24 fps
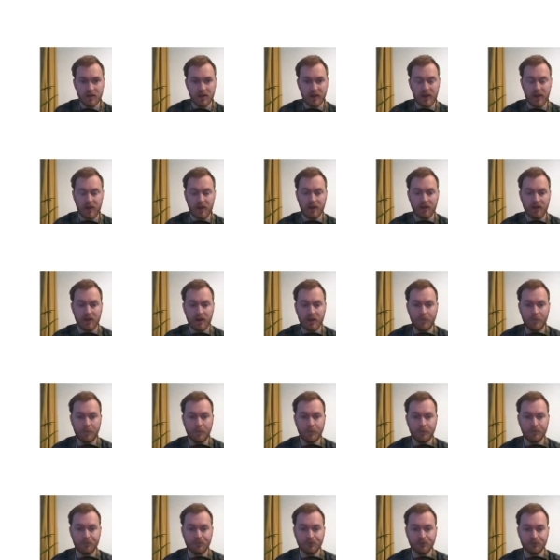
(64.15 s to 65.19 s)

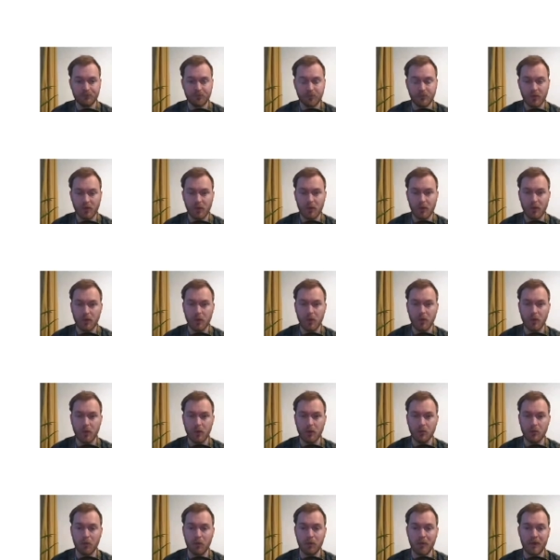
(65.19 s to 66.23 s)
and
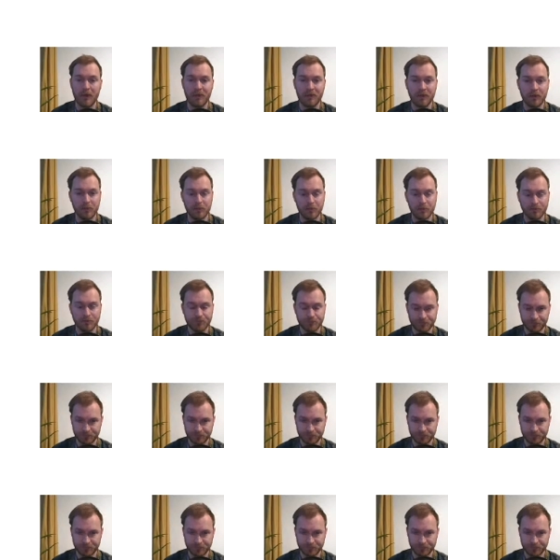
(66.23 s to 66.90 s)
momentum.